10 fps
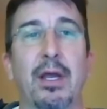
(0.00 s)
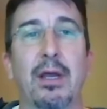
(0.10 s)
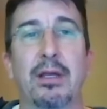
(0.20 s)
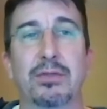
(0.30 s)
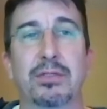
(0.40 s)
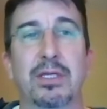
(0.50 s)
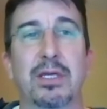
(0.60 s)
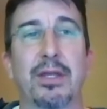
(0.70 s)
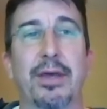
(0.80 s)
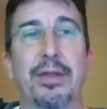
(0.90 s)
You'll
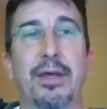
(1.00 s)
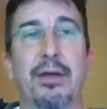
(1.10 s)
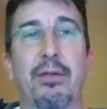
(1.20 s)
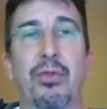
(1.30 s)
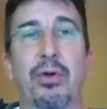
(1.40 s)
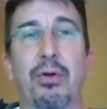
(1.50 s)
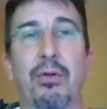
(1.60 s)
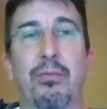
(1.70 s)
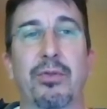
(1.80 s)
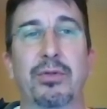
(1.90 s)
see that
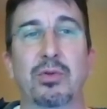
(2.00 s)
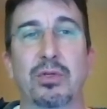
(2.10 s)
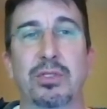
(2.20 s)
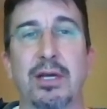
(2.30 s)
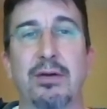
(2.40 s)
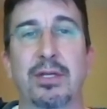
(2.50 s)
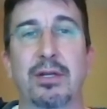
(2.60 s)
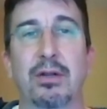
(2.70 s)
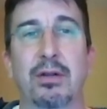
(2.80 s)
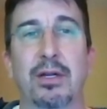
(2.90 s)
the source down
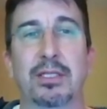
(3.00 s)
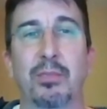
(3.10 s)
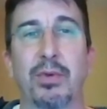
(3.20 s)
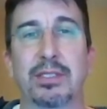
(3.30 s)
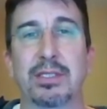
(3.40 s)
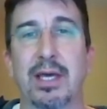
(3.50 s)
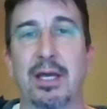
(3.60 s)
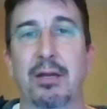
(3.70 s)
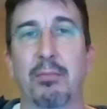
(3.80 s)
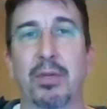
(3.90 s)
here explains
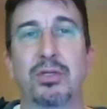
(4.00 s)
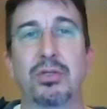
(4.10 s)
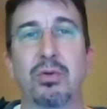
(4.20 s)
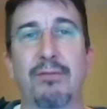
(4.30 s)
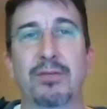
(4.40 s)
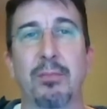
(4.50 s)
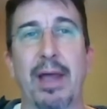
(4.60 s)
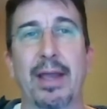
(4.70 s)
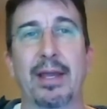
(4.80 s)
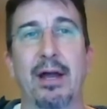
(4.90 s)
that, but you do have to
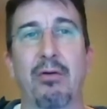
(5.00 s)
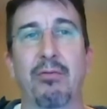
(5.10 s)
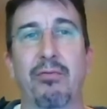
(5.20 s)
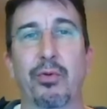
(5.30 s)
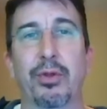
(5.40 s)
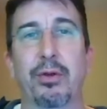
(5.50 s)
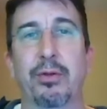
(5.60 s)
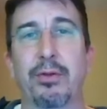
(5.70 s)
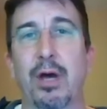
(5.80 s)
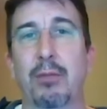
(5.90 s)
back it out for
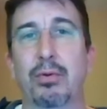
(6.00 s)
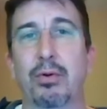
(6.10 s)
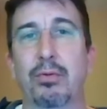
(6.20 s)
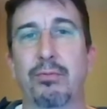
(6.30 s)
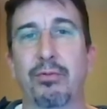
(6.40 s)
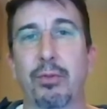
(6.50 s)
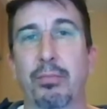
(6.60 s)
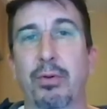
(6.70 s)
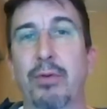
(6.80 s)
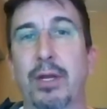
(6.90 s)
the
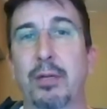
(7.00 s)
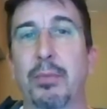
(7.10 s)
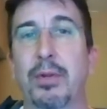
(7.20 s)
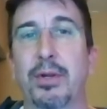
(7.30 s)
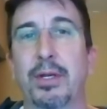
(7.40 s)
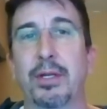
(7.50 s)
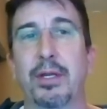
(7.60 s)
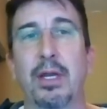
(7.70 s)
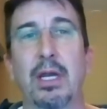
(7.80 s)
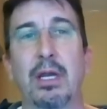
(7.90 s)
prorated period,
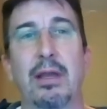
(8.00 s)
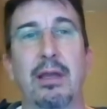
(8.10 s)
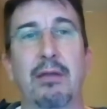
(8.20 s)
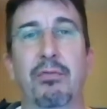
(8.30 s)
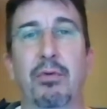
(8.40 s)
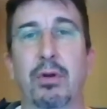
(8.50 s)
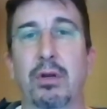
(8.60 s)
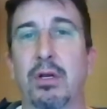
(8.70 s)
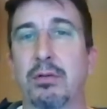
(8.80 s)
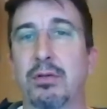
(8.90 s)
and
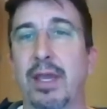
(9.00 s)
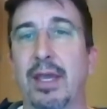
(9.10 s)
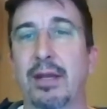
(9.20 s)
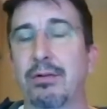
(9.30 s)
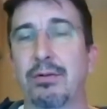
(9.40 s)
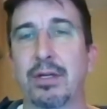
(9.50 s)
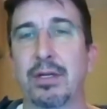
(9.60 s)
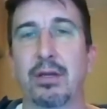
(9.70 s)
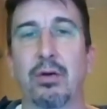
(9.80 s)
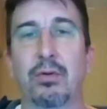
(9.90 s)
for you can't include
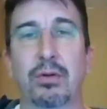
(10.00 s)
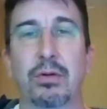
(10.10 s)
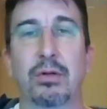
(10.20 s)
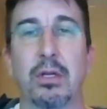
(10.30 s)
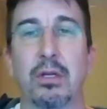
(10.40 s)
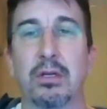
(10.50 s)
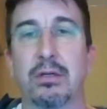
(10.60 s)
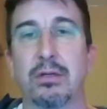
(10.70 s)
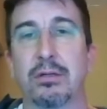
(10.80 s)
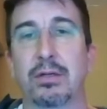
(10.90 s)
any owner
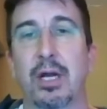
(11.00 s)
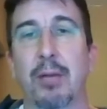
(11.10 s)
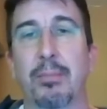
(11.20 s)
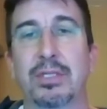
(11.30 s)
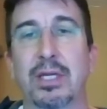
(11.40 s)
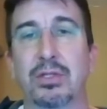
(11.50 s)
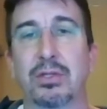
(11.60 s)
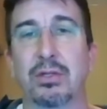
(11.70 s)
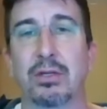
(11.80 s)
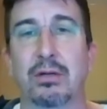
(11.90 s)

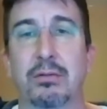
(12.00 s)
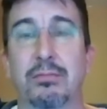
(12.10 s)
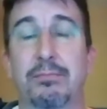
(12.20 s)
compensation in there.